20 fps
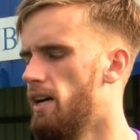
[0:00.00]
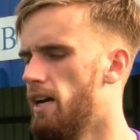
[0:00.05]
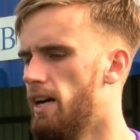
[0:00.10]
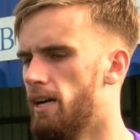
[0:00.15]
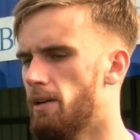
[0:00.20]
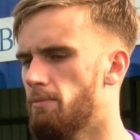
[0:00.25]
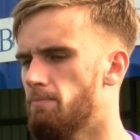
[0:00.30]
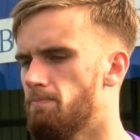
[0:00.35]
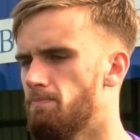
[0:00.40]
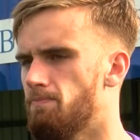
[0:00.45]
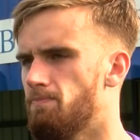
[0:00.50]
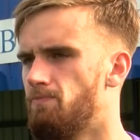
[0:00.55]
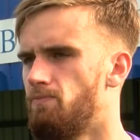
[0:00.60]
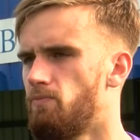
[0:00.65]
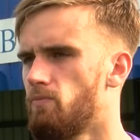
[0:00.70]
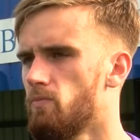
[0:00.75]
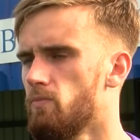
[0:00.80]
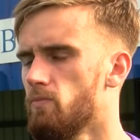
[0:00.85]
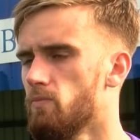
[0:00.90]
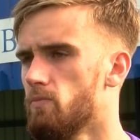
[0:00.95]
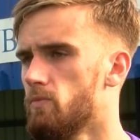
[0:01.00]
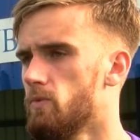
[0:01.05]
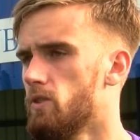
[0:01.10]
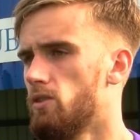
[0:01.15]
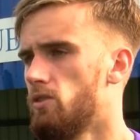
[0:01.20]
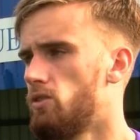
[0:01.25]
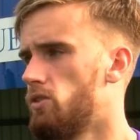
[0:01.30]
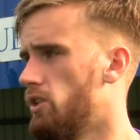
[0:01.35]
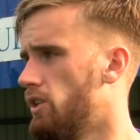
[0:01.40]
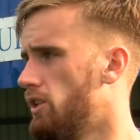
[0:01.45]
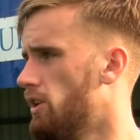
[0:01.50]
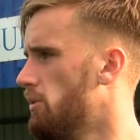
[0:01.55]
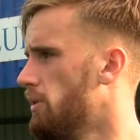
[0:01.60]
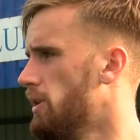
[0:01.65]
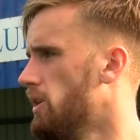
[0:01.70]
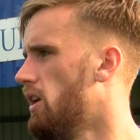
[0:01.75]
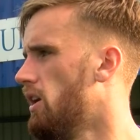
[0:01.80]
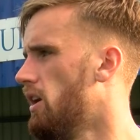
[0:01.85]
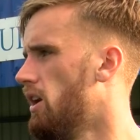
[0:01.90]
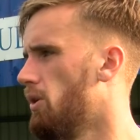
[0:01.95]
Um, so, you know,
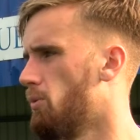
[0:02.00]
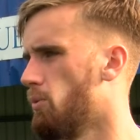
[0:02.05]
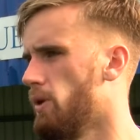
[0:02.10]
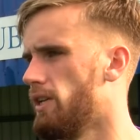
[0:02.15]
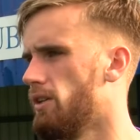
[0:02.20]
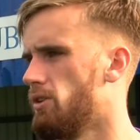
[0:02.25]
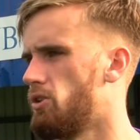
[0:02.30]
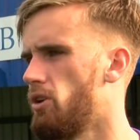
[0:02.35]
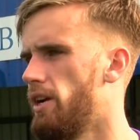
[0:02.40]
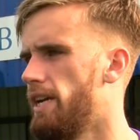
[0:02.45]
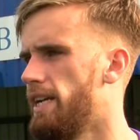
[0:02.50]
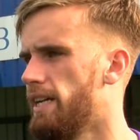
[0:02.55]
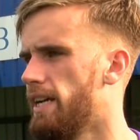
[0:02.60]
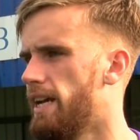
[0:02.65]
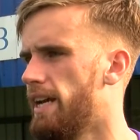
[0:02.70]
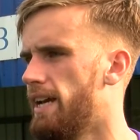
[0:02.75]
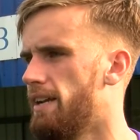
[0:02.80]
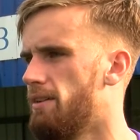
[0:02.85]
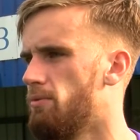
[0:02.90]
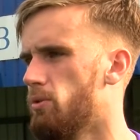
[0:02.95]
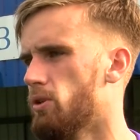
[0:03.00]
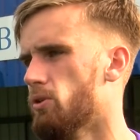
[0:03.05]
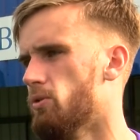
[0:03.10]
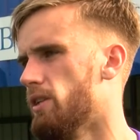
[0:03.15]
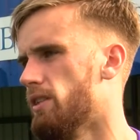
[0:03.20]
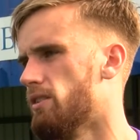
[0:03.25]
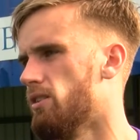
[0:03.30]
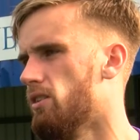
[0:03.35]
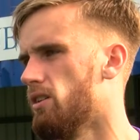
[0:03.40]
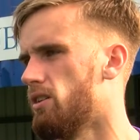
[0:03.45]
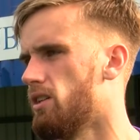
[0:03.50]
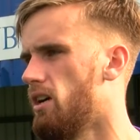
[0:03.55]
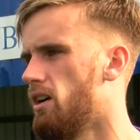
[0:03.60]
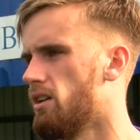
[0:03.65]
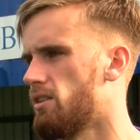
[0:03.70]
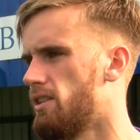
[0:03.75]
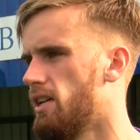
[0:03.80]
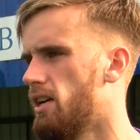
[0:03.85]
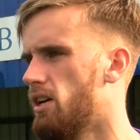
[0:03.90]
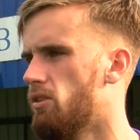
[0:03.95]
a hard week of training ahead. We all need to look at
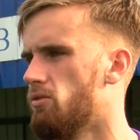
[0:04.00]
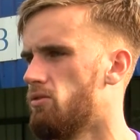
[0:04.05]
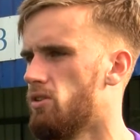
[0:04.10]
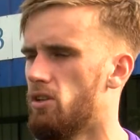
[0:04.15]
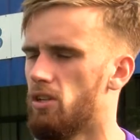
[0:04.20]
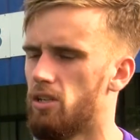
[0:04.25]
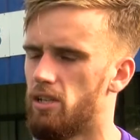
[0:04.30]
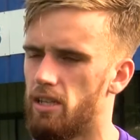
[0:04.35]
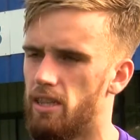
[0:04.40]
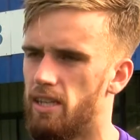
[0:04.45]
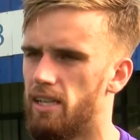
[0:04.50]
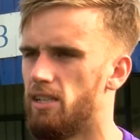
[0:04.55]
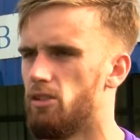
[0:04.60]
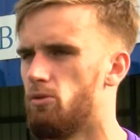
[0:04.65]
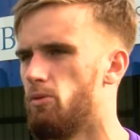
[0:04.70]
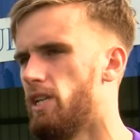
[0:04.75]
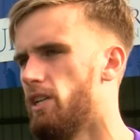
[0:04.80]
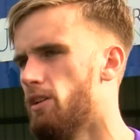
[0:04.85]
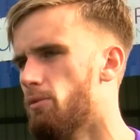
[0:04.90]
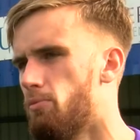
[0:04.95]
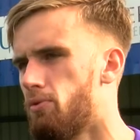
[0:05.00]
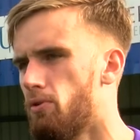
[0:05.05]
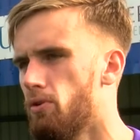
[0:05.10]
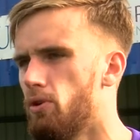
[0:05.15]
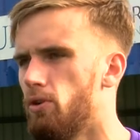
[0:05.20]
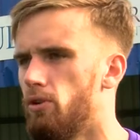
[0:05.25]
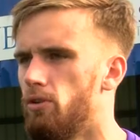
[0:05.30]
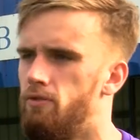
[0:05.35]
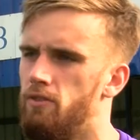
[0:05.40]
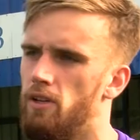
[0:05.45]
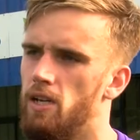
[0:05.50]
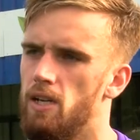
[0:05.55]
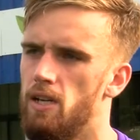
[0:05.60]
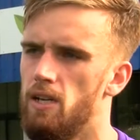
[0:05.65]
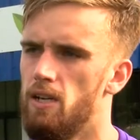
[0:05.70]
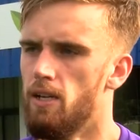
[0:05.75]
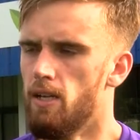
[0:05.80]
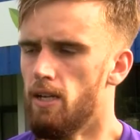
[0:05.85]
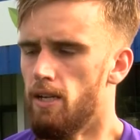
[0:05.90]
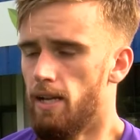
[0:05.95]
ourselves and look at things we can improve
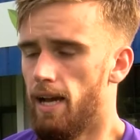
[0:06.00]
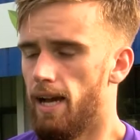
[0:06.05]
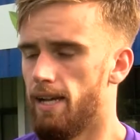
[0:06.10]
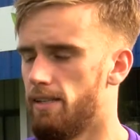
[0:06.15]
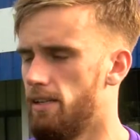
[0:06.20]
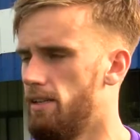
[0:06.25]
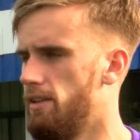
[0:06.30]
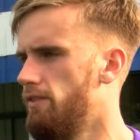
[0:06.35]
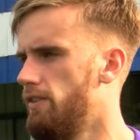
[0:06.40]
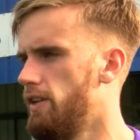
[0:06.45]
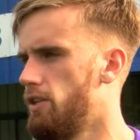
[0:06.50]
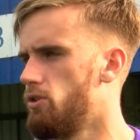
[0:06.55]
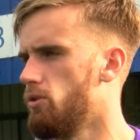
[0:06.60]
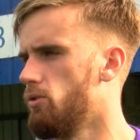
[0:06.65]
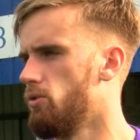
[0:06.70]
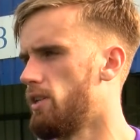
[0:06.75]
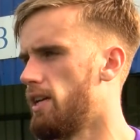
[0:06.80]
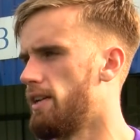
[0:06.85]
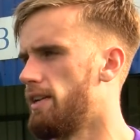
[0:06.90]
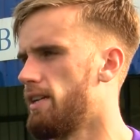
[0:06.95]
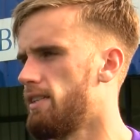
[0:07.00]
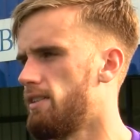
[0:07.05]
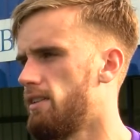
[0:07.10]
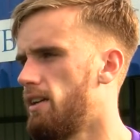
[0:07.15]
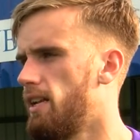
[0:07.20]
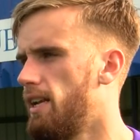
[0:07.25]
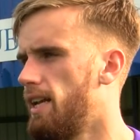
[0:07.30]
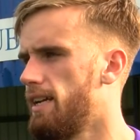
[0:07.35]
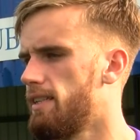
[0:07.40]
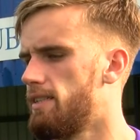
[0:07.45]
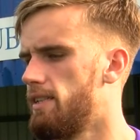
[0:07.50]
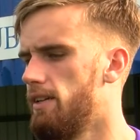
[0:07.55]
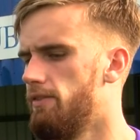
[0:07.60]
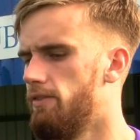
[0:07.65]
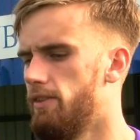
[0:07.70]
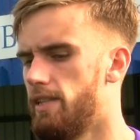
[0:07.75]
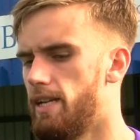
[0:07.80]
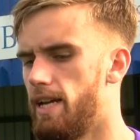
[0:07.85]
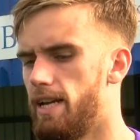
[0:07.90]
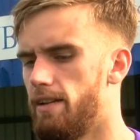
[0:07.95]
as individuals and as a
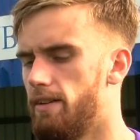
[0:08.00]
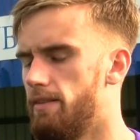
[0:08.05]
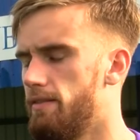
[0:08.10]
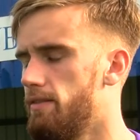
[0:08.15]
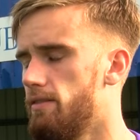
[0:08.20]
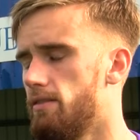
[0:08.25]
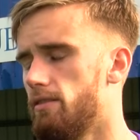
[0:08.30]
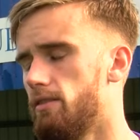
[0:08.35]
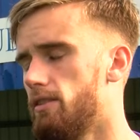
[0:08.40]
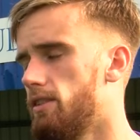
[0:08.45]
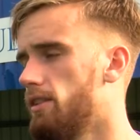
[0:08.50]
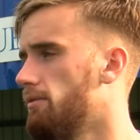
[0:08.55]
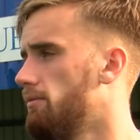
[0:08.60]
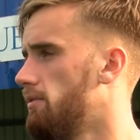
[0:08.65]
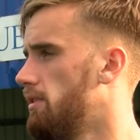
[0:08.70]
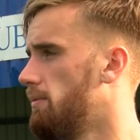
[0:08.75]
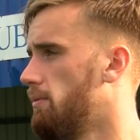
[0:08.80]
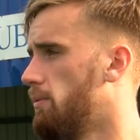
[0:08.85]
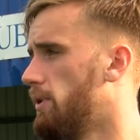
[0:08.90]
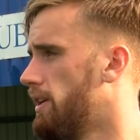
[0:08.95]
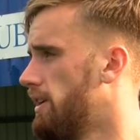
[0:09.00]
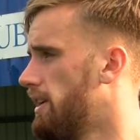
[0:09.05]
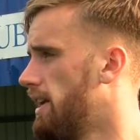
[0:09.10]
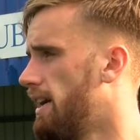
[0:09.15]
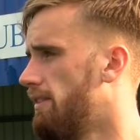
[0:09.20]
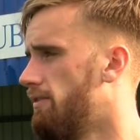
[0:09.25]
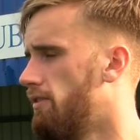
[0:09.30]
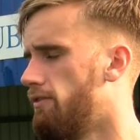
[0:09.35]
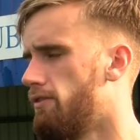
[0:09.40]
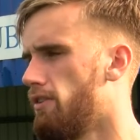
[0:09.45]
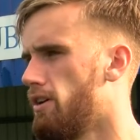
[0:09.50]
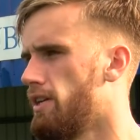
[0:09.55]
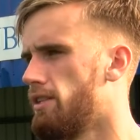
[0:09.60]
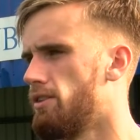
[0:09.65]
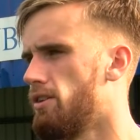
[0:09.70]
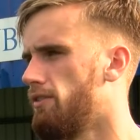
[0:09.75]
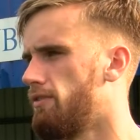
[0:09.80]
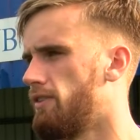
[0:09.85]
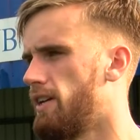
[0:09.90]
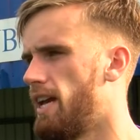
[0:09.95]
collective. And then we're going to have a very
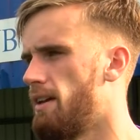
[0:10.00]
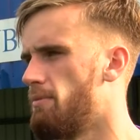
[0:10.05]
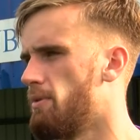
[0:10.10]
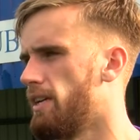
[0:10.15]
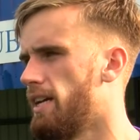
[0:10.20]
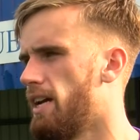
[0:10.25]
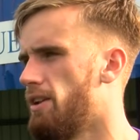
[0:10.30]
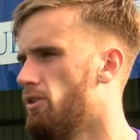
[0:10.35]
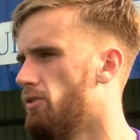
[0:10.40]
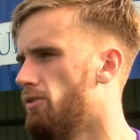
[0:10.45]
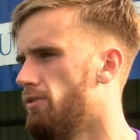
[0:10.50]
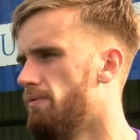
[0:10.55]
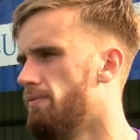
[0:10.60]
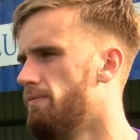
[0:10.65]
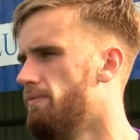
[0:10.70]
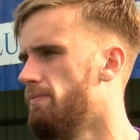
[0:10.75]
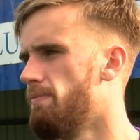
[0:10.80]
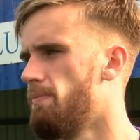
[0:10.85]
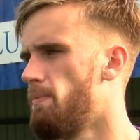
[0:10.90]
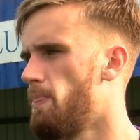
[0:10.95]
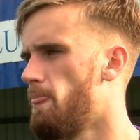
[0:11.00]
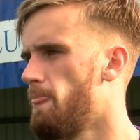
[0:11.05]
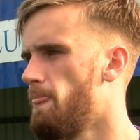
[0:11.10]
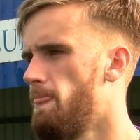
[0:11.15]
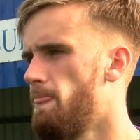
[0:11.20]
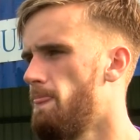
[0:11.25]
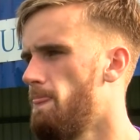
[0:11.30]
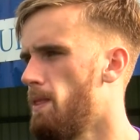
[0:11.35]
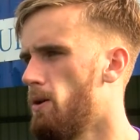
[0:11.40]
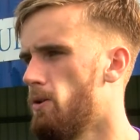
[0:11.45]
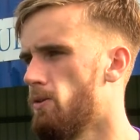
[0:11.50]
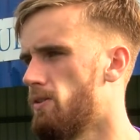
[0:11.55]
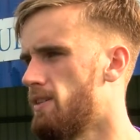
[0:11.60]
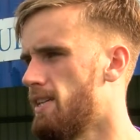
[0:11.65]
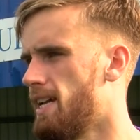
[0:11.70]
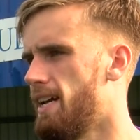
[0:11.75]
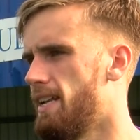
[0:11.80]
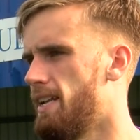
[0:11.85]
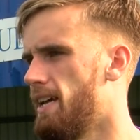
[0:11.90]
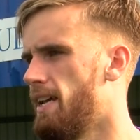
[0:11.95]
tough game again on on
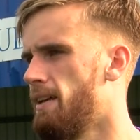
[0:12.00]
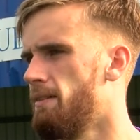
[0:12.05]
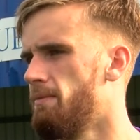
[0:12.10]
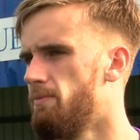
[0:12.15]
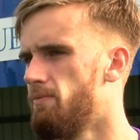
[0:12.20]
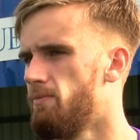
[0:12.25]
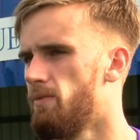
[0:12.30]
Saturday.